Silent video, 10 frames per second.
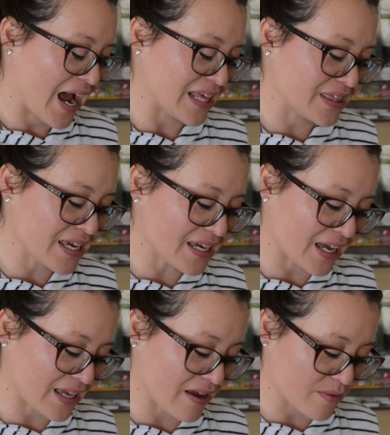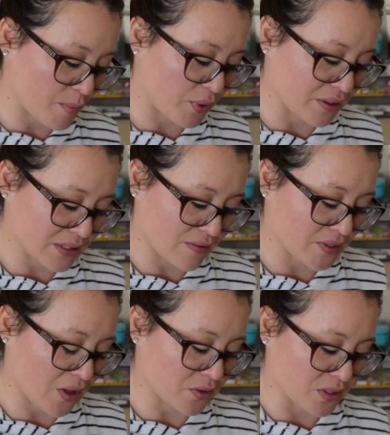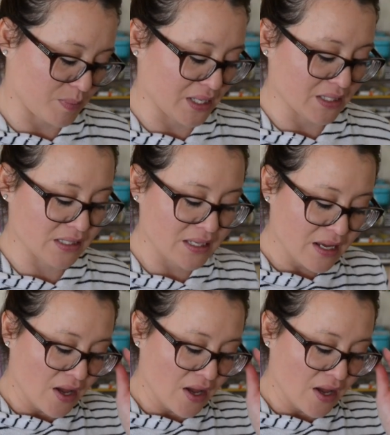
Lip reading: I think I gave them around $7 a piece.